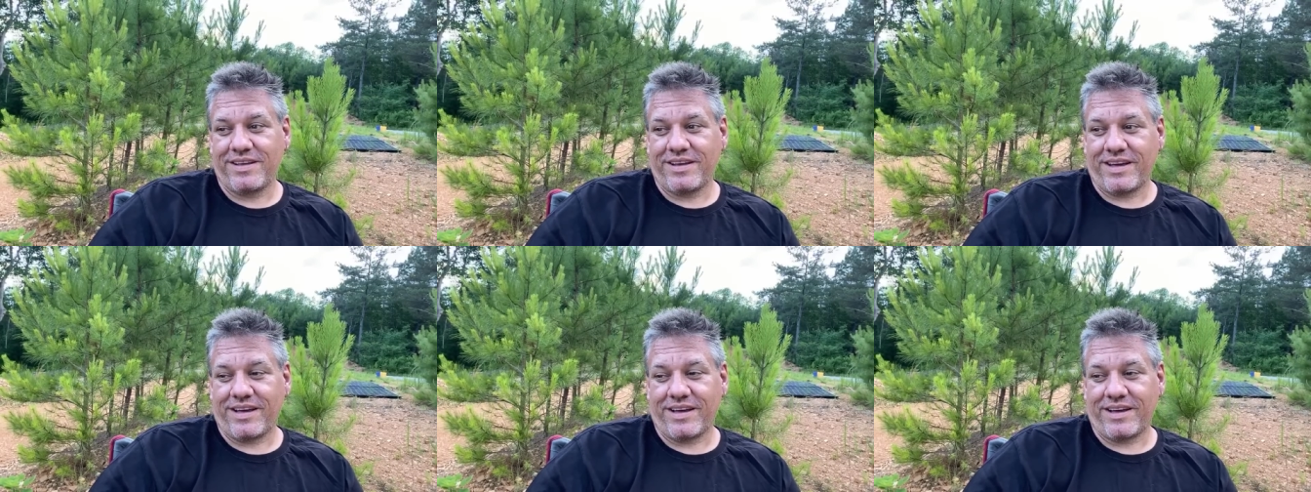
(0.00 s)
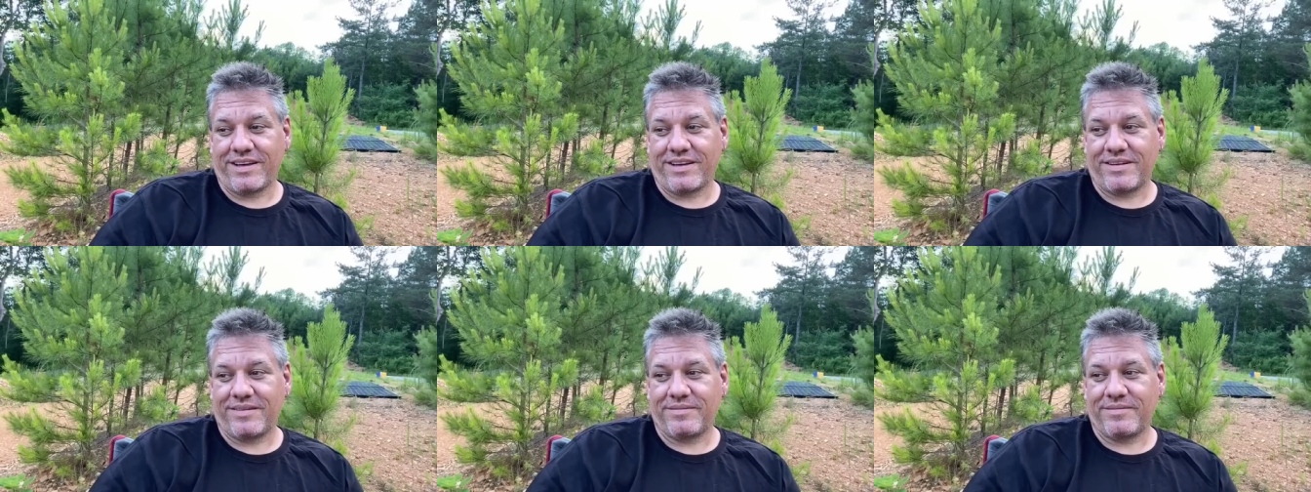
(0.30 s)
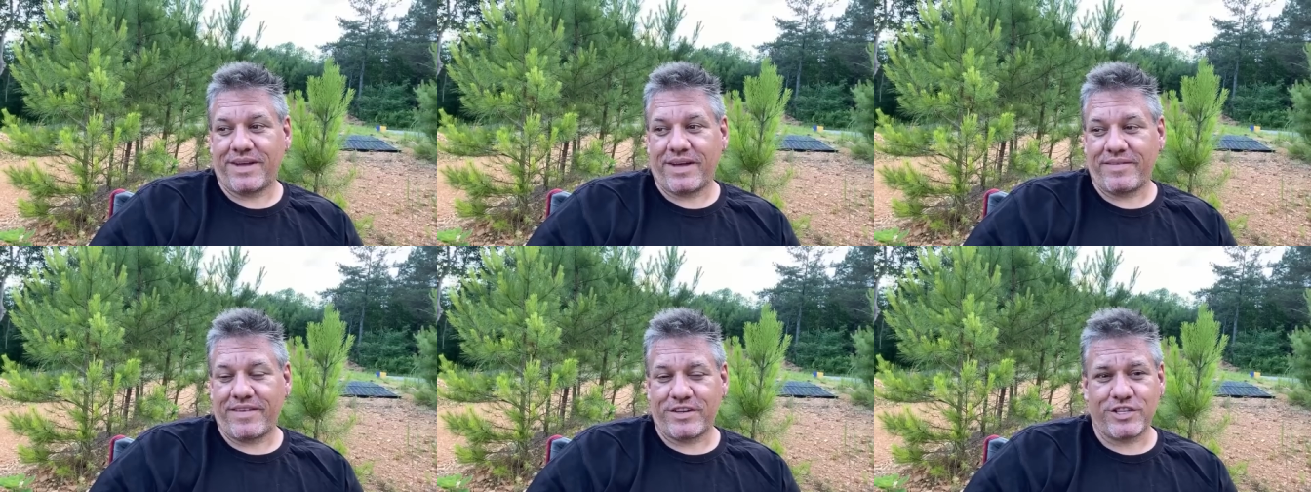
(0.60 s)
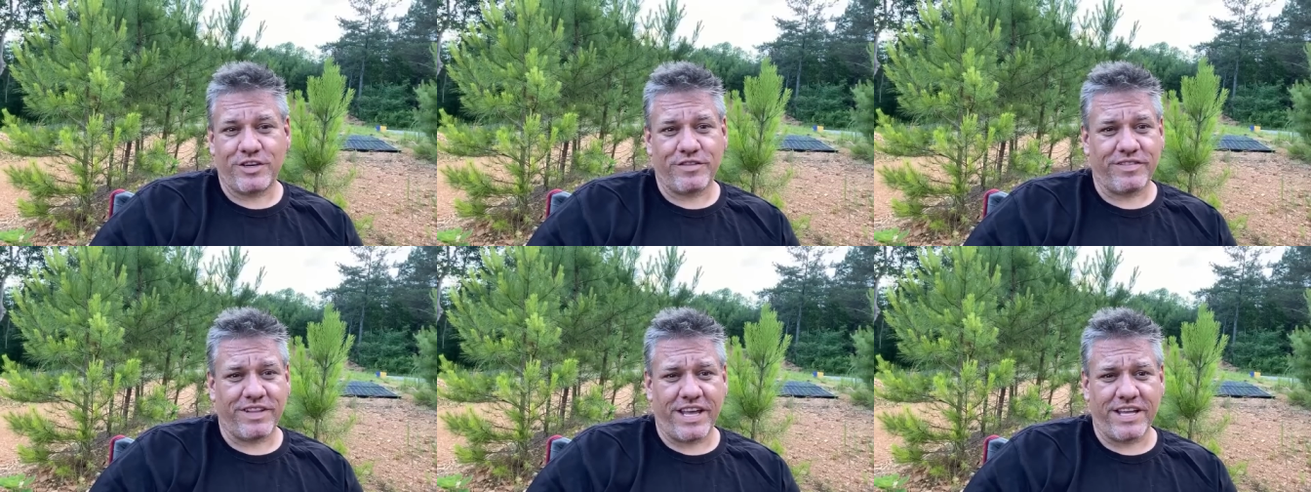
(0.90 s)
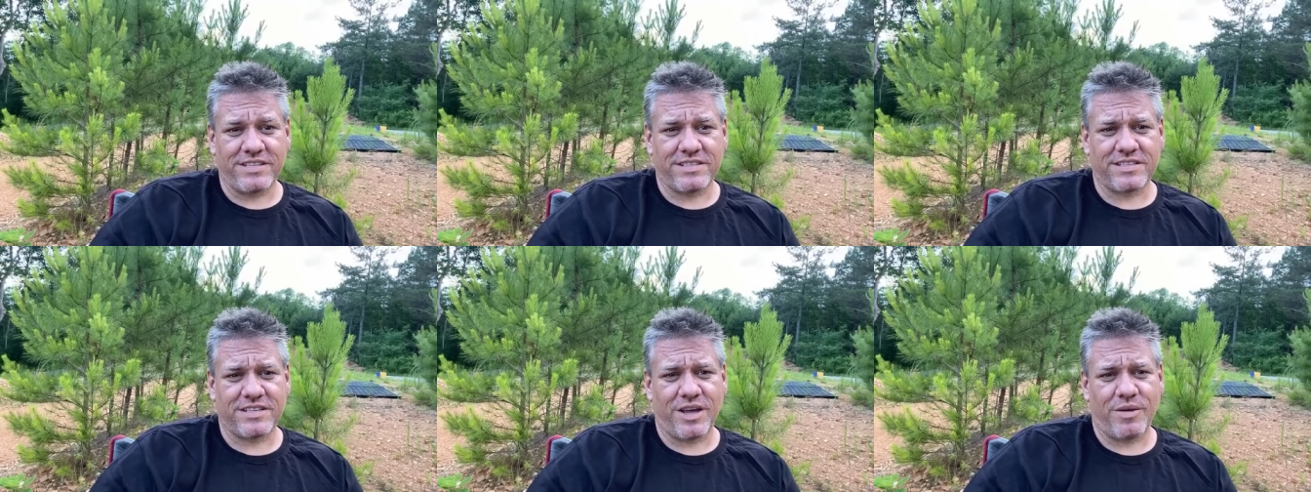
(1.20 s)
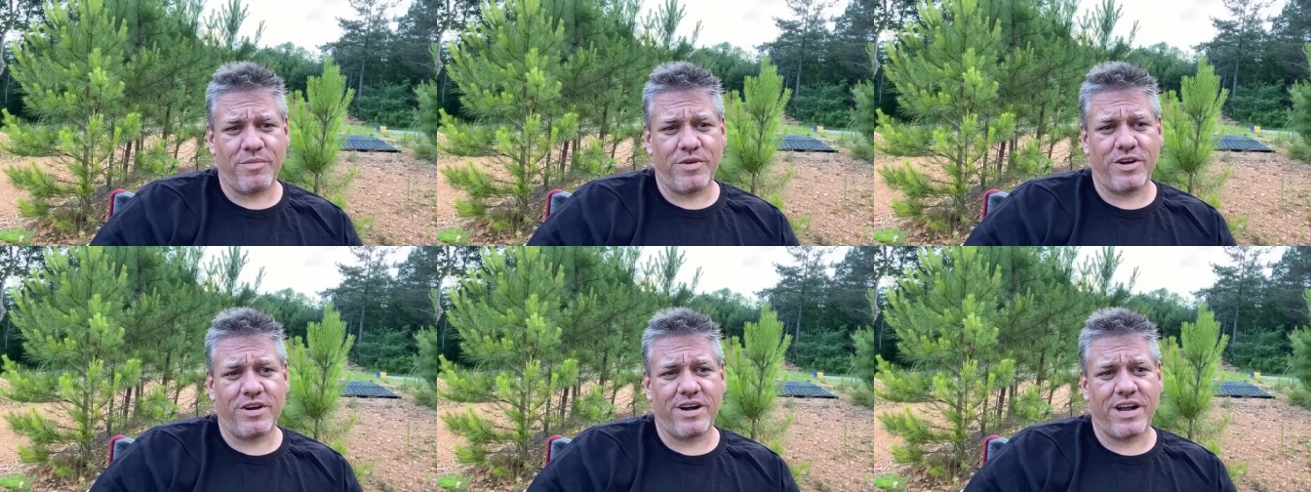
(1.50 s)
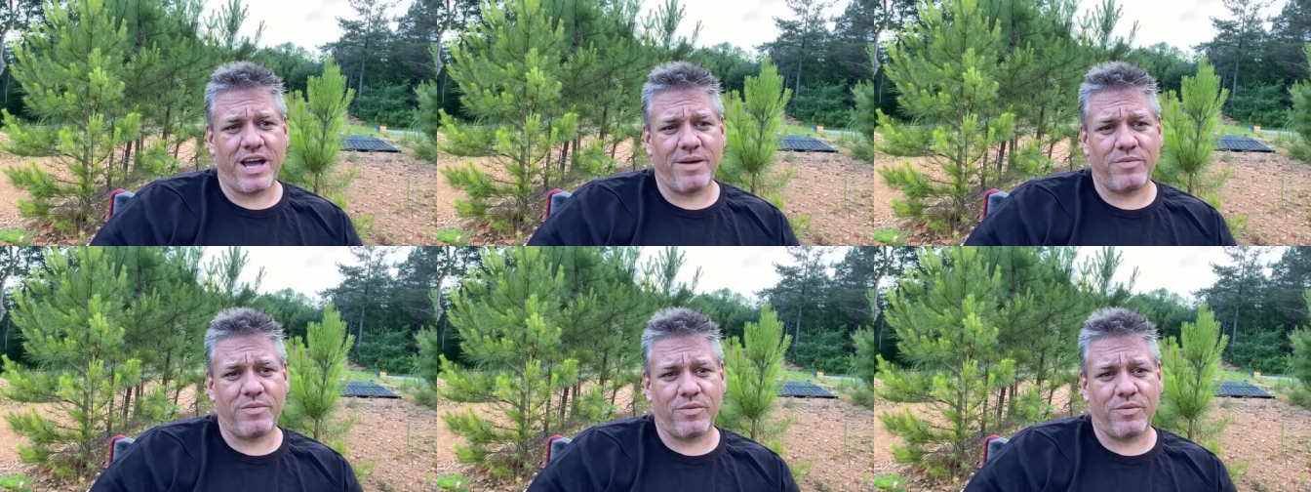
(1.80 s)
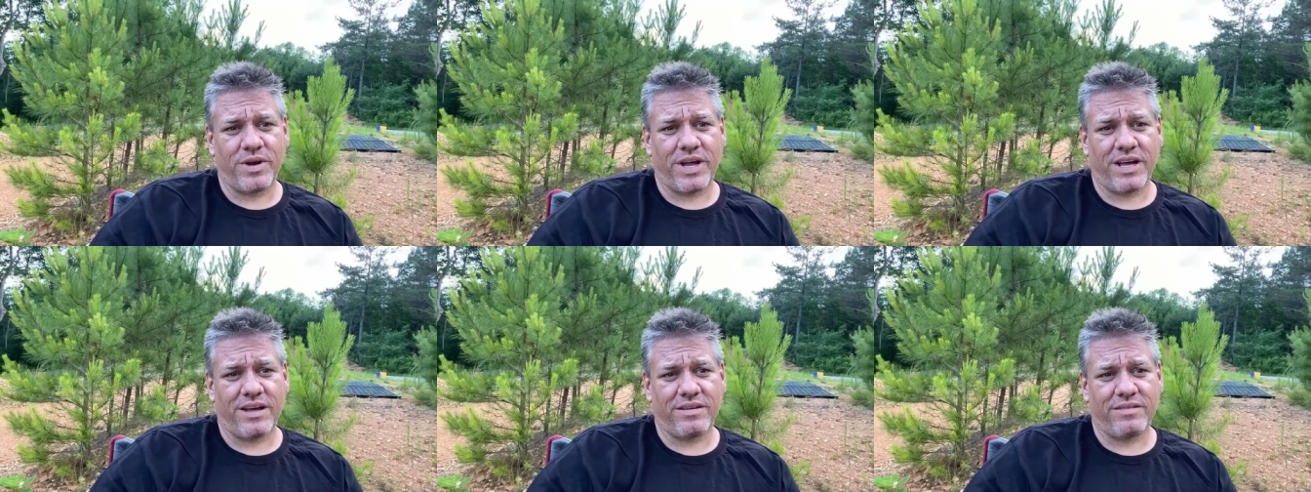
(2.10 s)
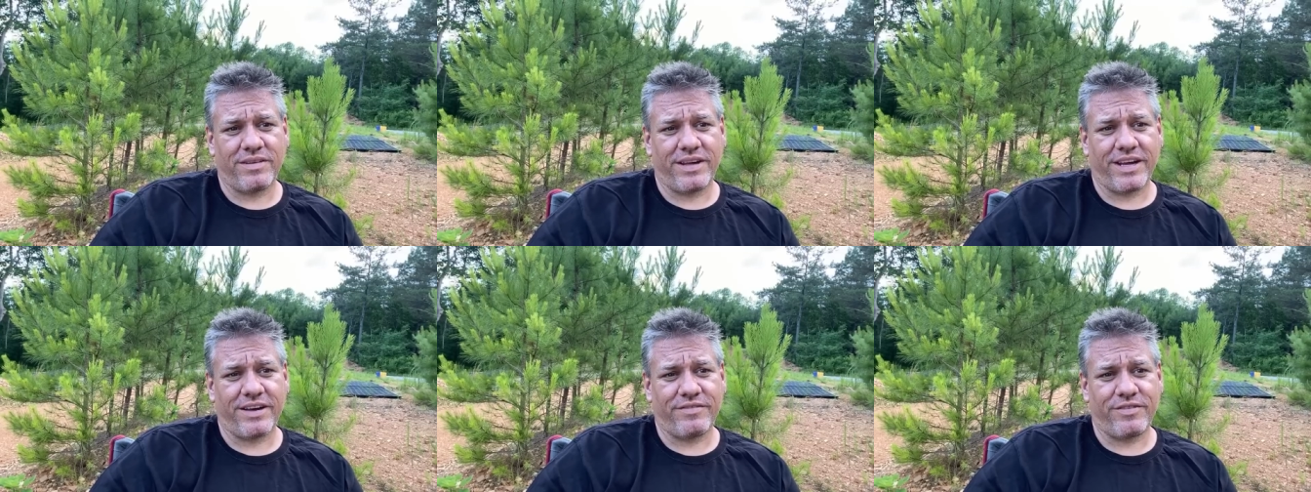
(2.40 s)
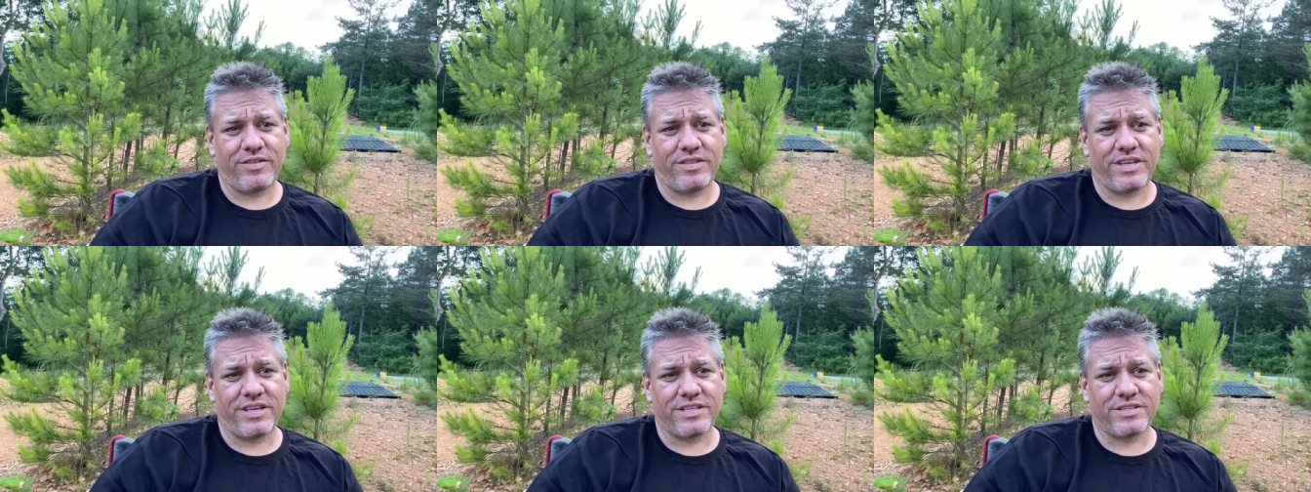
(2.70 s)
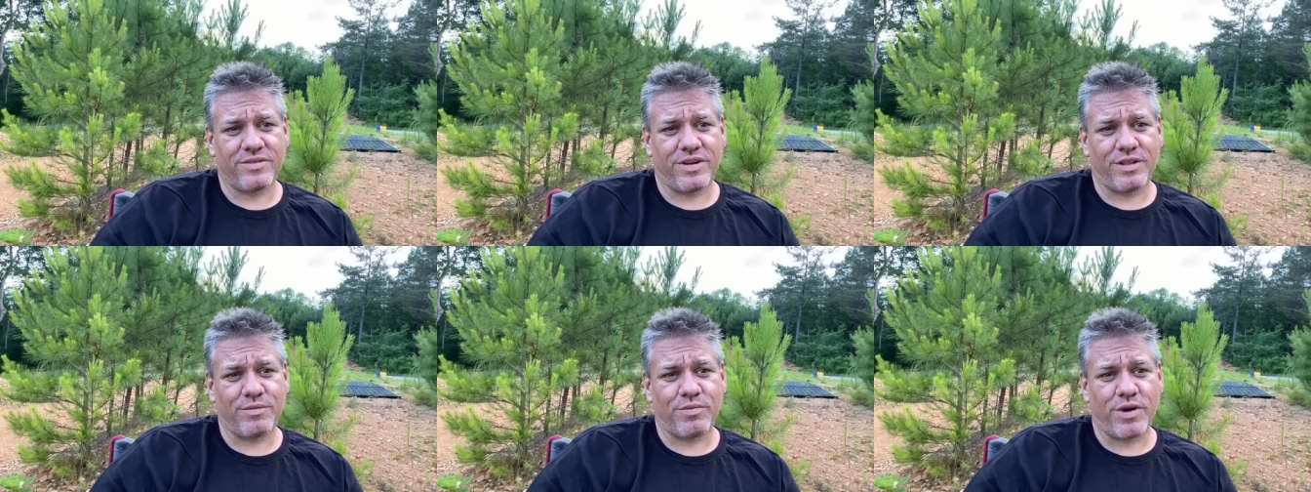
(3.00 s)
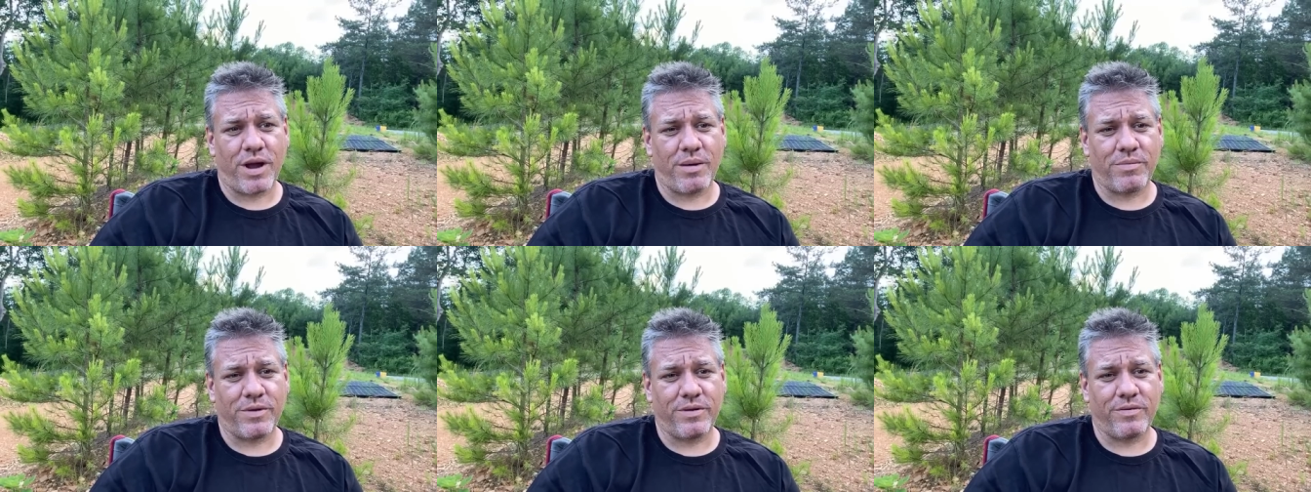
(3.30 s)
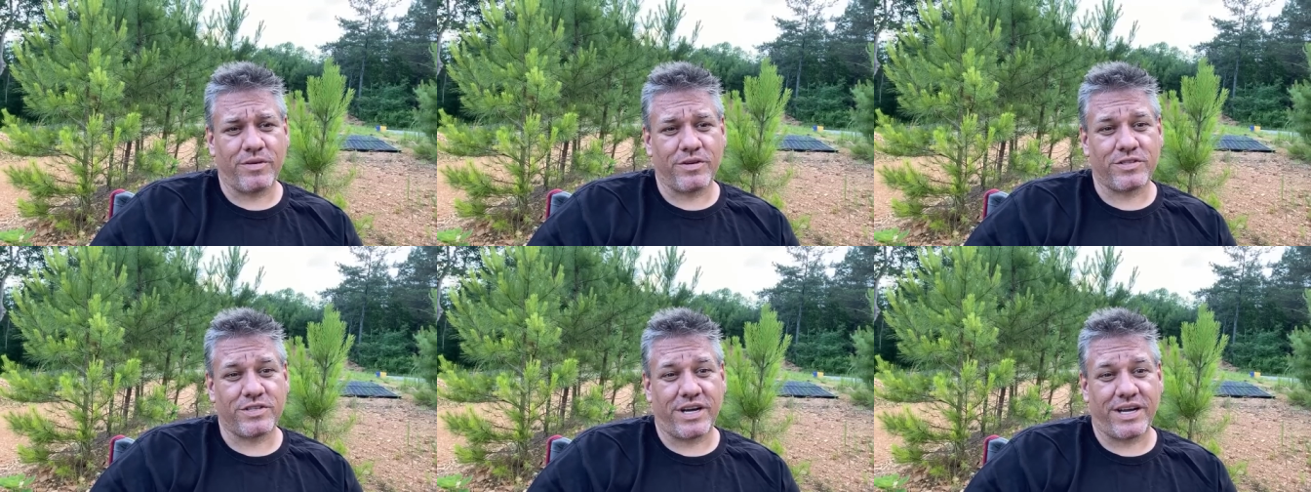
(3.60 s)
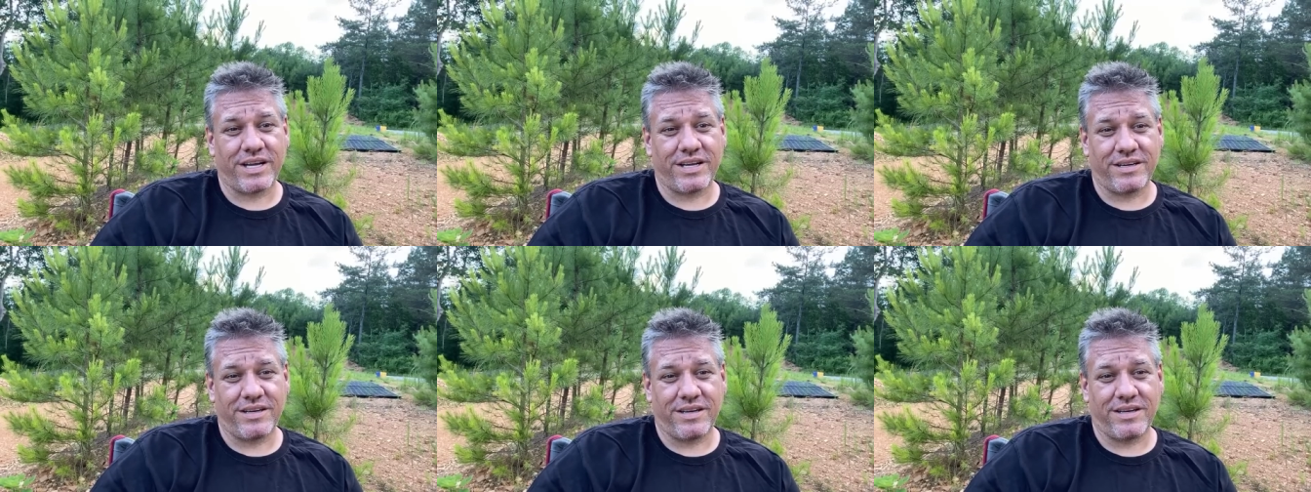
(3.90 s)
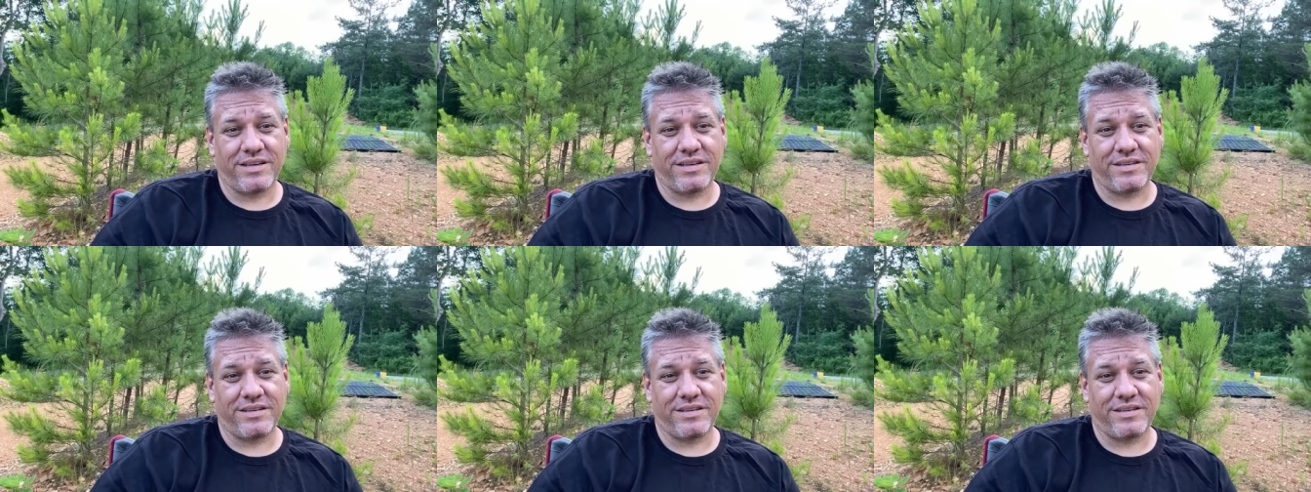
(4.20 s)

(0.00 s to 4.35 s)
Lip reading: I'm not sure if Lance is coming or not, but we got a few things around the property we're gonna try and get done.